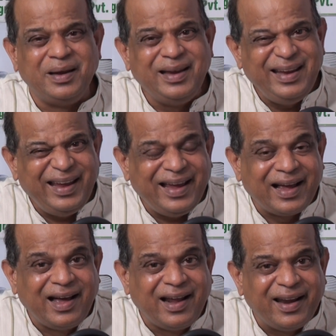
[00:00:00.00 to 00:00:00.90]
be a
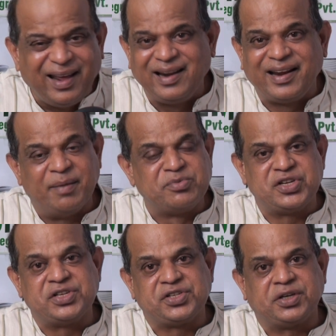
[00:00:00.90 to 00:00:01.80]
real game
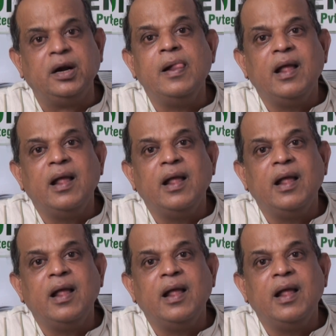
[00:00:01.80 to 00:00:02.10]
changer.